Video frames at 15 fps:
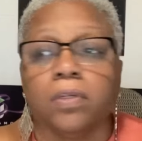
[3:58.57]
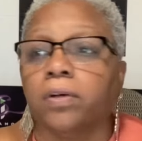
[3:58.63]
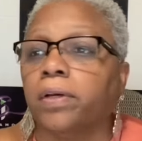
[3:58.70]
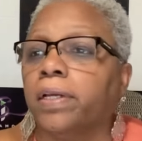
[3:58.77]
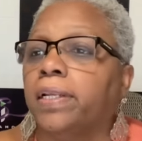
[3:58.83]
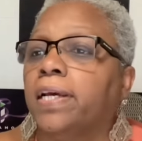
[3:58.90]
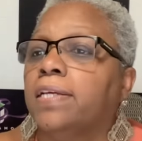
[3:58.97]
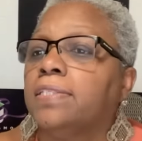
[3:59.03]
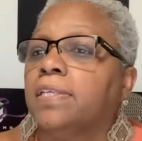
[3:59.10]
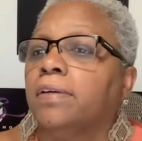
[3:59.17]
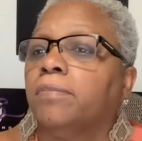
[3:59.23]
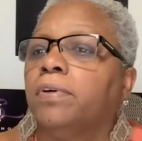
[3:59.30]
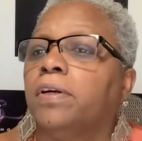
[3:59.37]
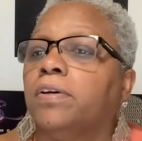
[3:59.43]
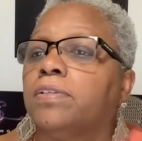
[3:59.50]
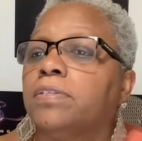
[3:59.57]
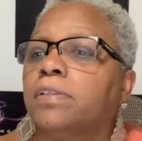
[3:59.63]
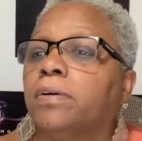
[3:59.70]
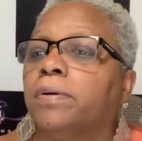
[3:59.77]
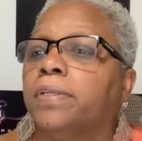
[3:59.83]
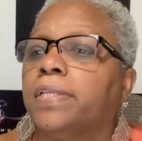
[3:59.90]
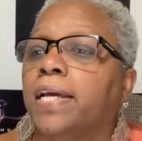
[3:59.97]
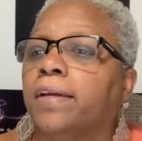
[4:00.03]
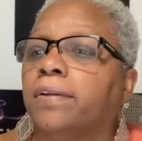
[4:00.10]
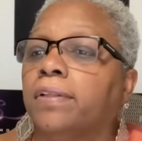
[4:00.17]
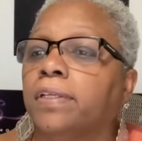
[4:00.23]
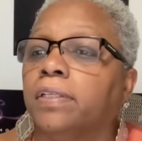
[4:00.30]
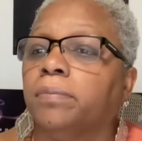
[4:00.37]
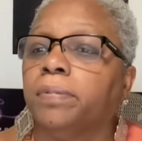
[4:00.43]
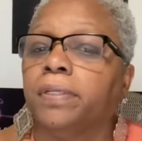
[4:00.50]
Okay, that's it. We're gonna slow it down a
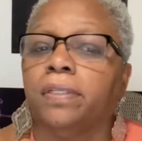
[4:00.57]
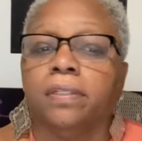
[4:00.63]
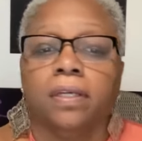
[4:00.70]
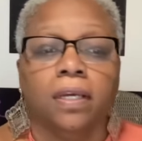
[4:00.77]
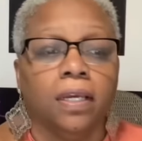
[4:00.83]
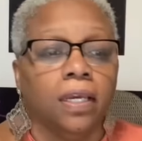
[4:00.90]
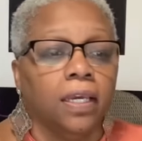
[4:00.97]
little bit.